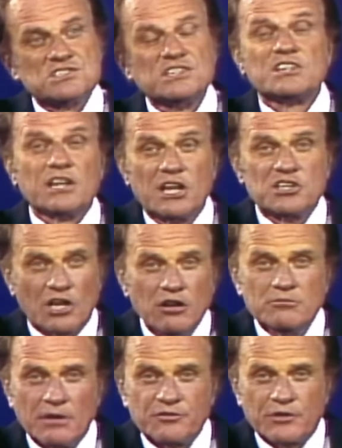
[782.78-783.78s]
isn't an
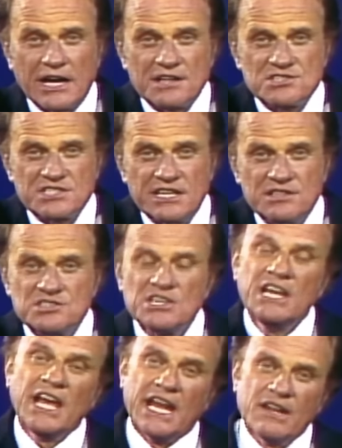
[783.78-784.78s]
atonement for our sins,
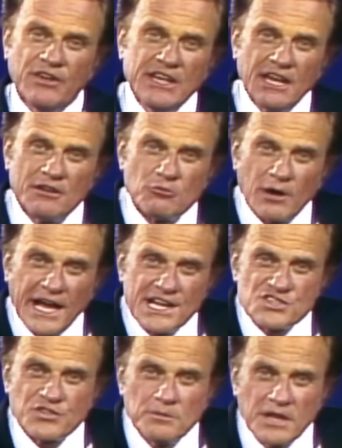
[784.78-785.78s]
and if he didn't
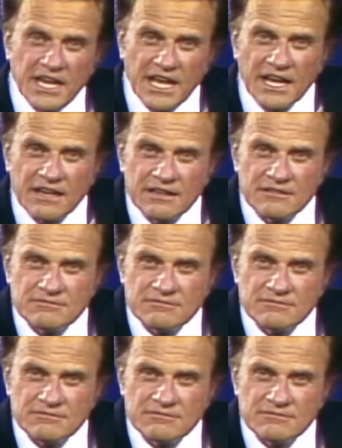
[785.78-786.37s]
rise from the dead,